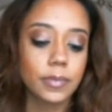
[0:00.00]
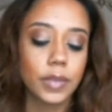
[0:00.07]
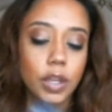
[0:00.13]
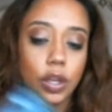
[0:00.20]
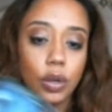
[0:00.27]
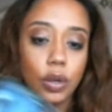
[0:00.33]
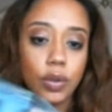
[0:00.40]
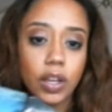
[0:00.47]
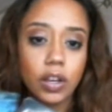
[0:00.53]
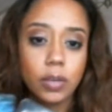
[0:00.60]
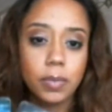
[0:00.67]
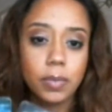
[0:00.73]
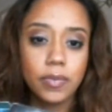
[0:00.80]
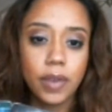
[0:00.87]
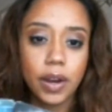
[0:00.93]
you know, they
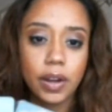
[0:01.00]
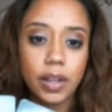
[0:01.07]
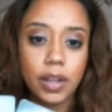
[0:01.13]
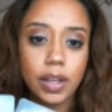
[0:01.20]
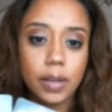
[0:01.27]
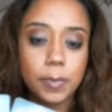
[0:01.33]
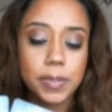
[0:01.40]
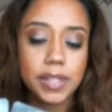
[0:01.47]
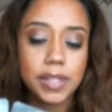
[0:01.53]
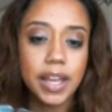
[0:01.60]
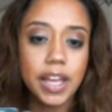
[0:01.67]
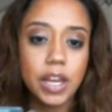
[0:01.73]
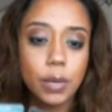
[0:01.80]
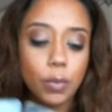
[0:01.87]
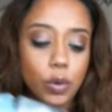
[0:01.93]
could be very
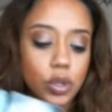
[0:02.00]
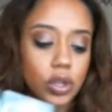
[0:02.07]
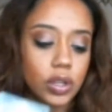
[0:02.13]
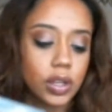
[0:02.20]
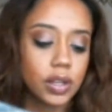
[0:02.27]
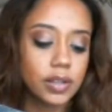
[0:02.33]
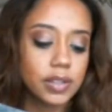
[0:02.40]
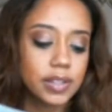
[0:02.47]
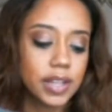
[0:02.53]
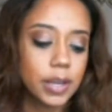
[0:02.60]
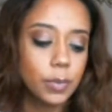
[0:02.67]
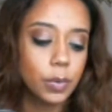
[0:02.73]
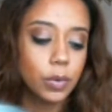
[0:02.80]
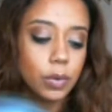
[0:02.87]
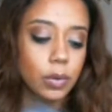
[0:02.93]
upset and emotionally
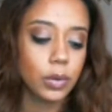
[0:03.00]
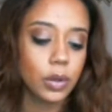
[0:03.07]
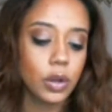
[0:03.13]
unstable.